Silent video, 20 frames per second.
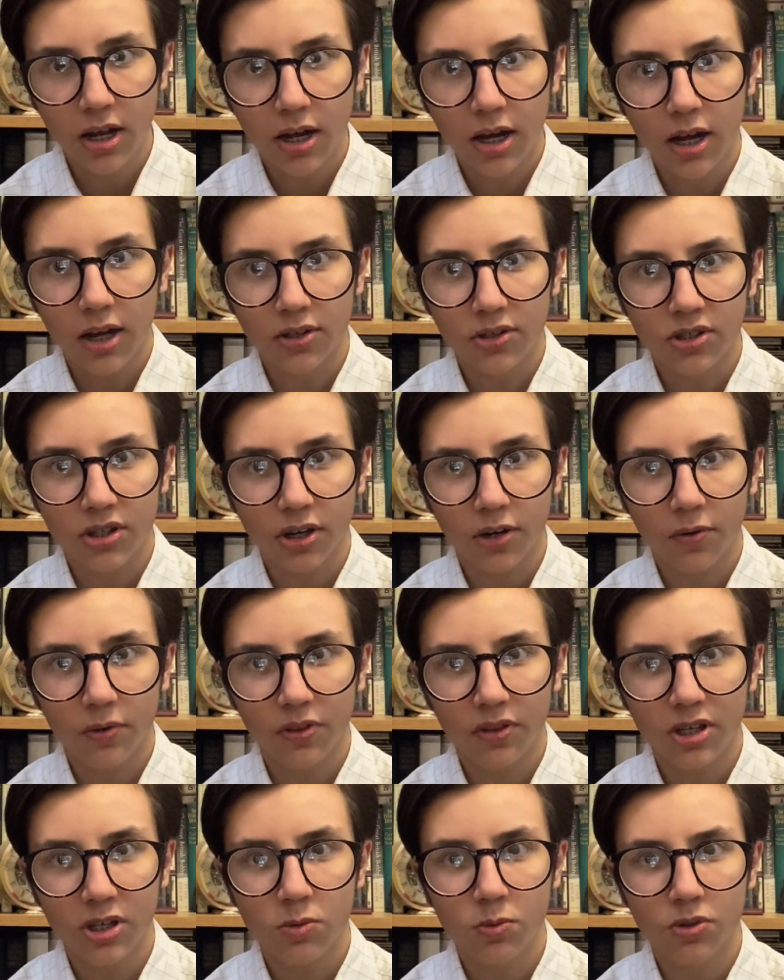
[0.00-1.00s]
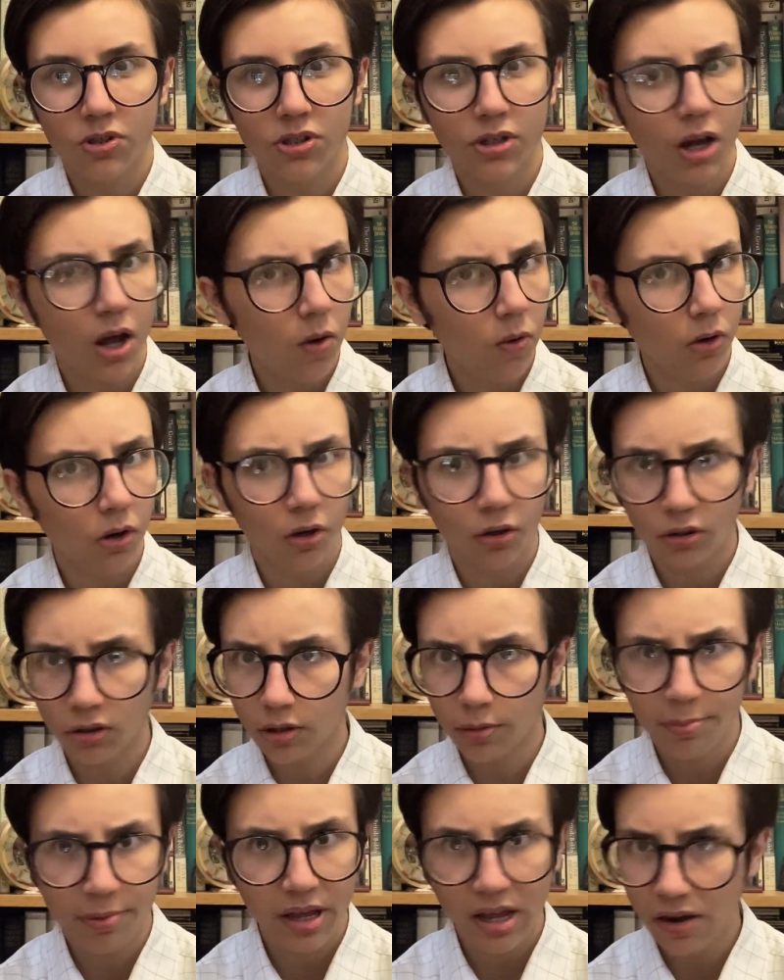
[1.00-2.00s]
And so this was no longer a
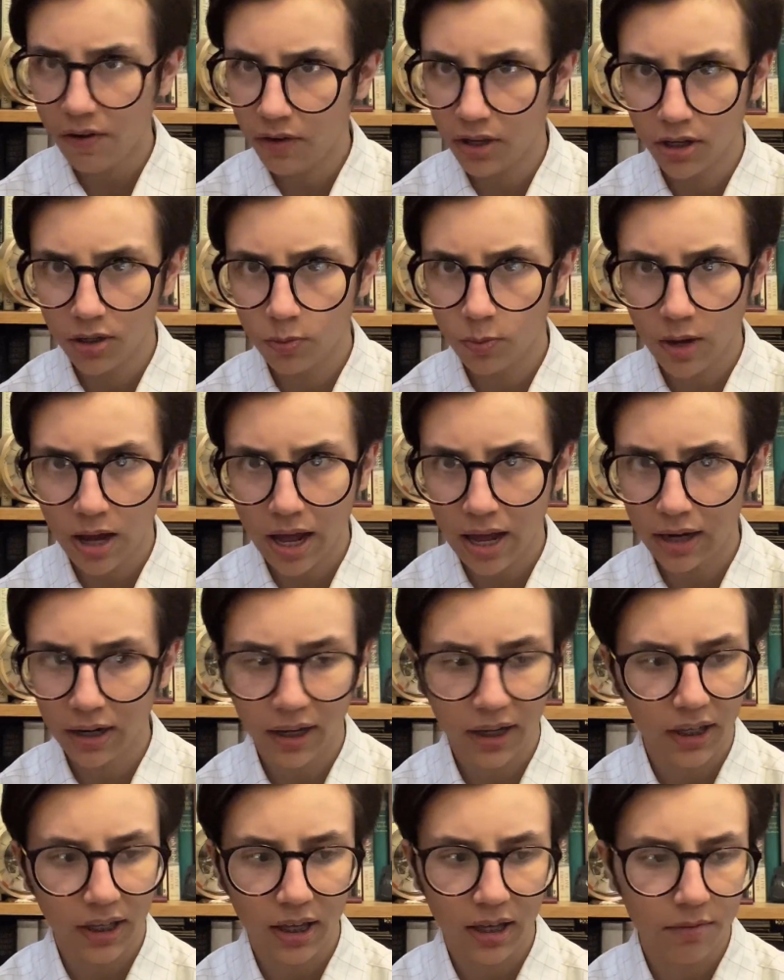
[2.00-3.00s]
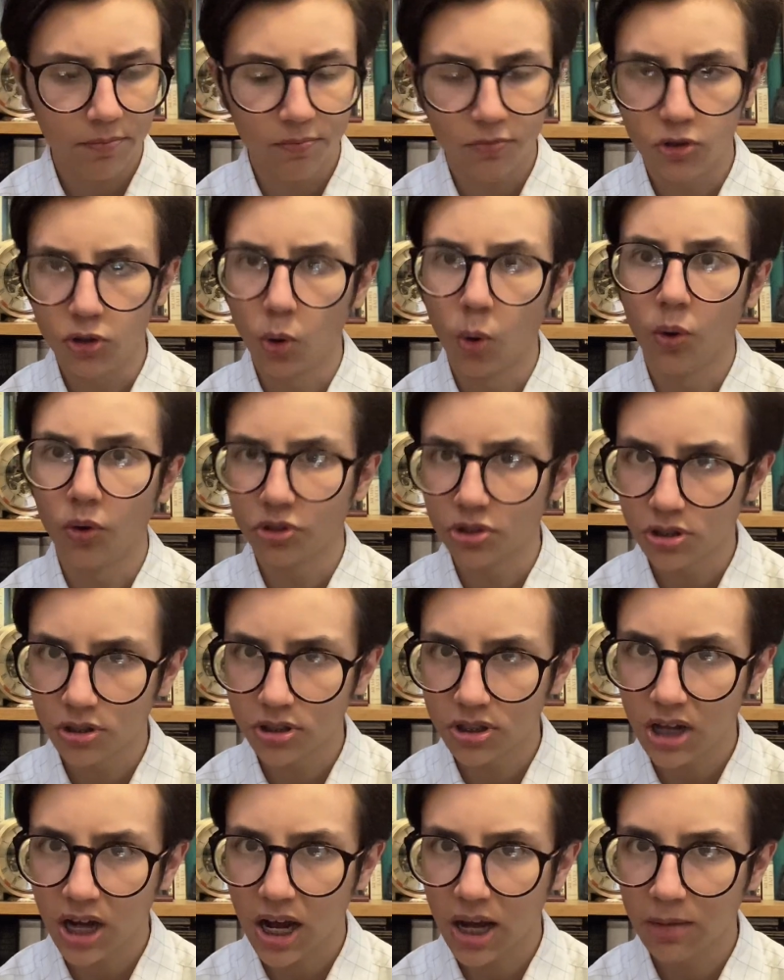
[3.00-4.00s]
period where, like in Georgian
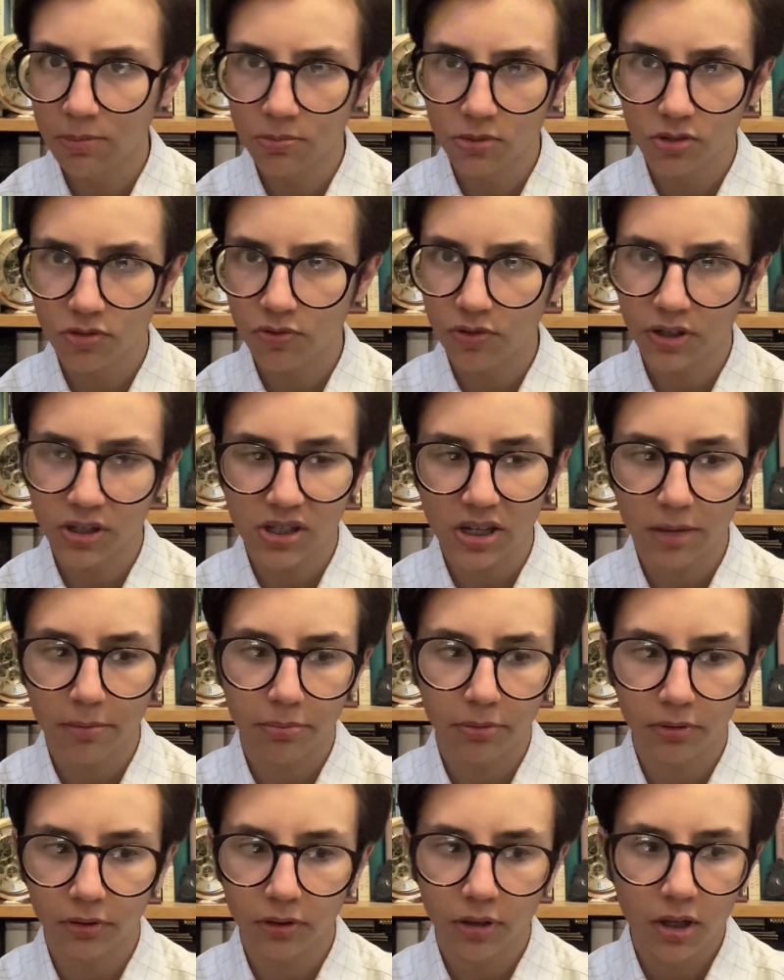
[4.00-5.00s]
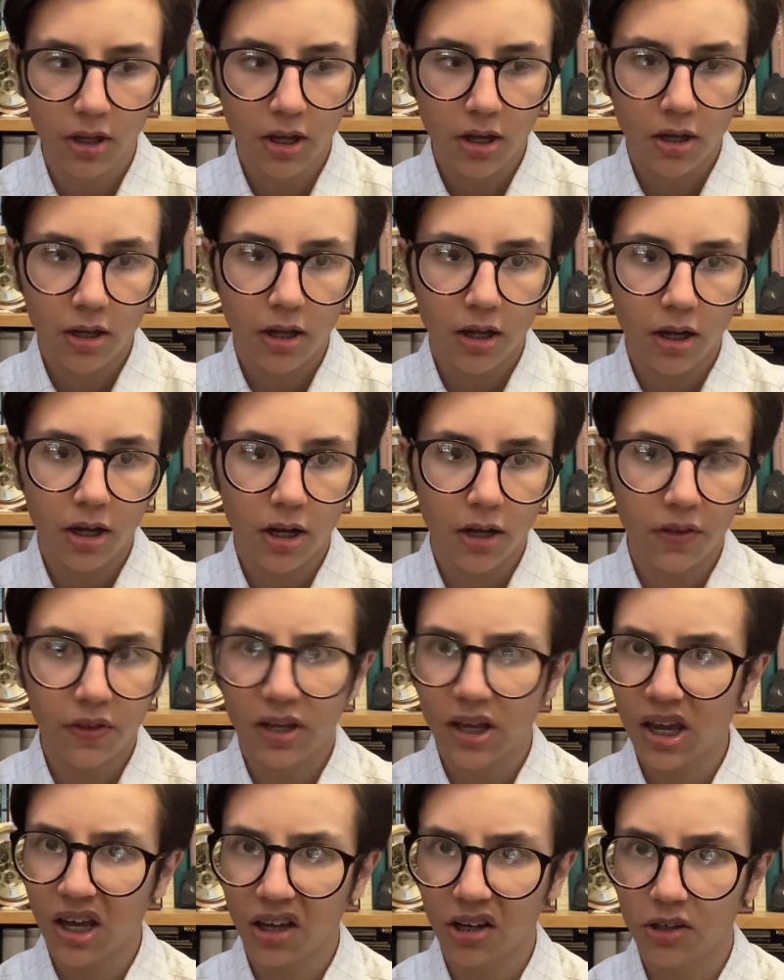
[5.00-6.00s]
times, for example, the
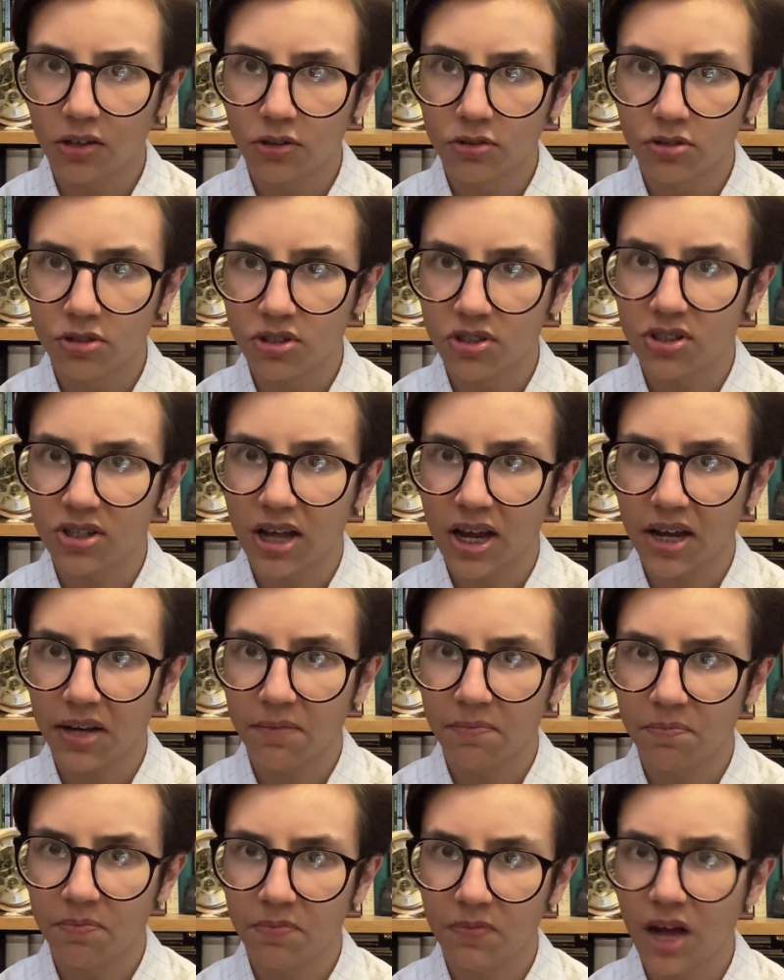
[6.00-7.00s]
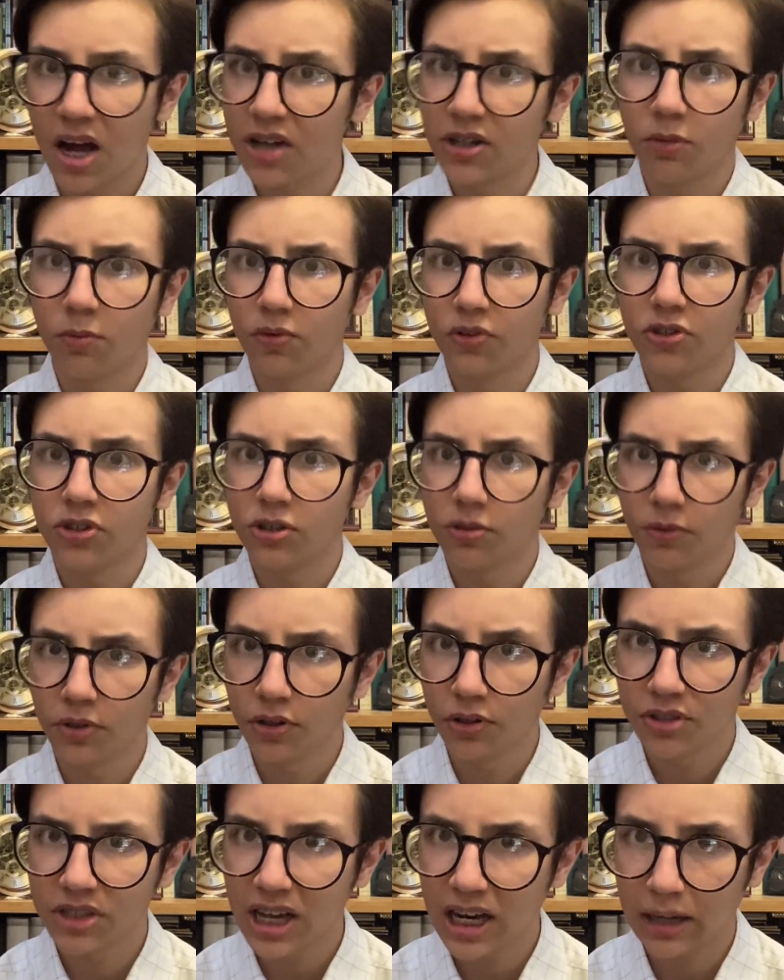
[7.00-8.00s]
king could just say, I don't want to do what
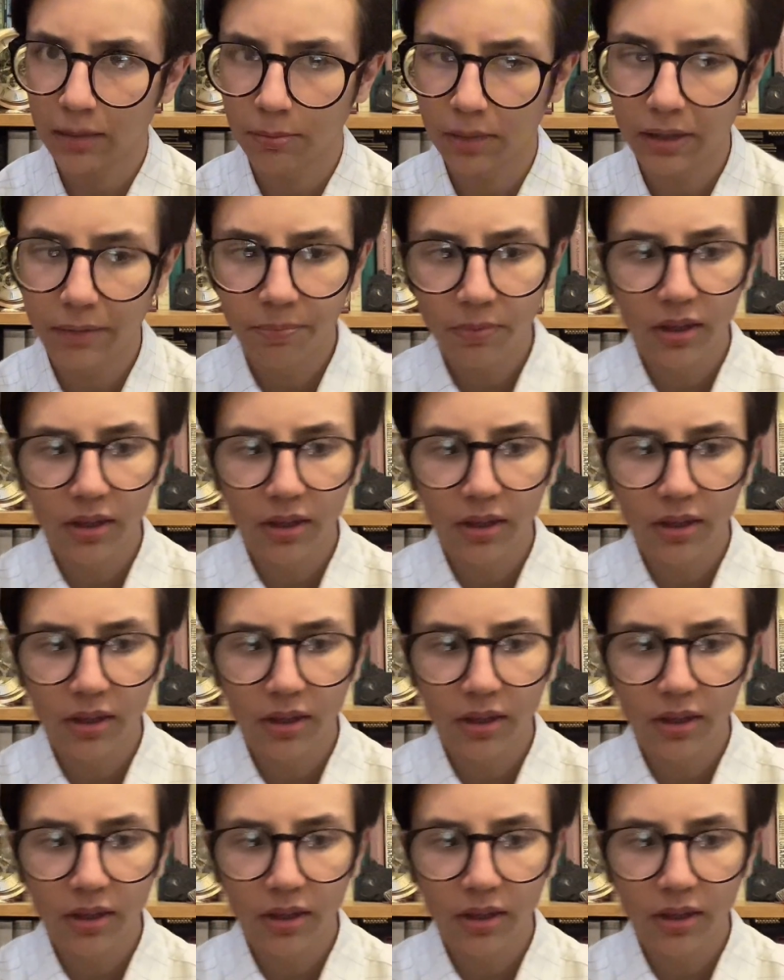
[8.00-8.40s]
you're telling me.